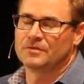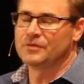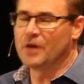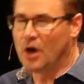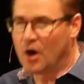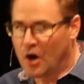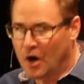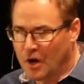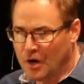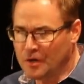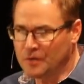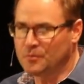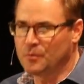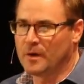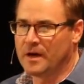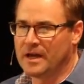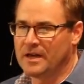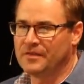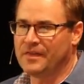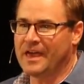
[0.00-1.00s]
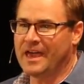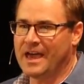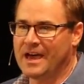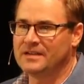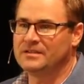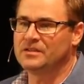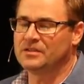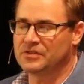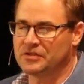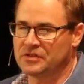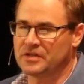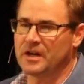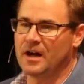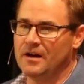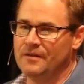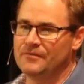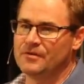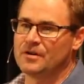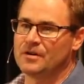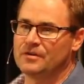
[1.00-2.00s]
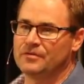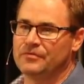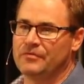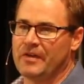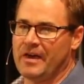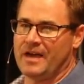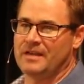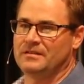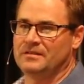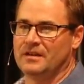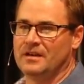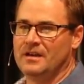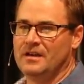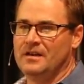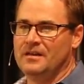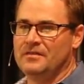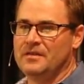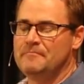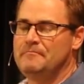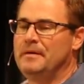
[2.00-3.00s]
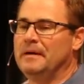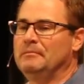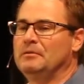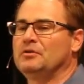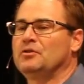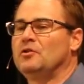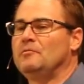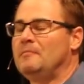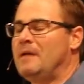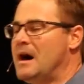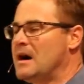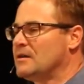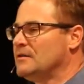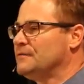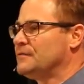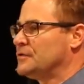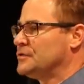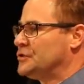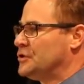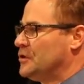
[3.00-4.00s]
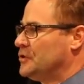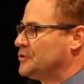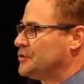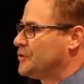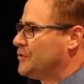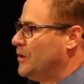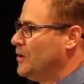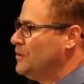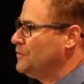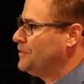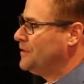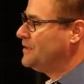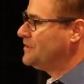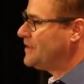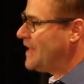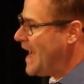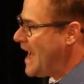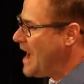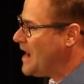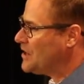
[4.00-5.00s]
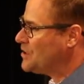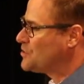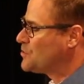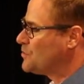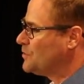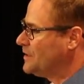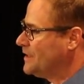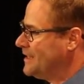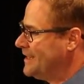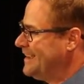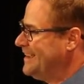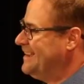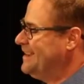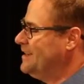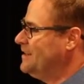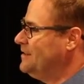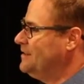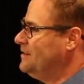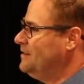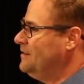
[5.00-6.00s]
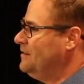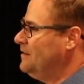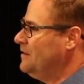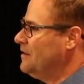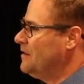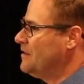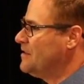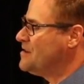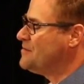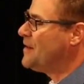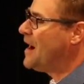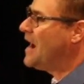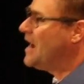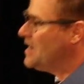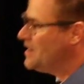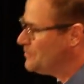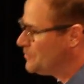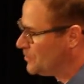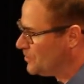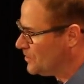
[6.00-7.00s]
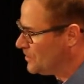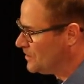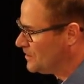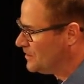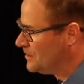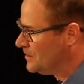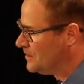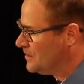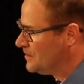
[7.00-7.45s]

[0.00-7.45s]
The hard way, they had discovered that the biblical model for church growth is actually in the Bible.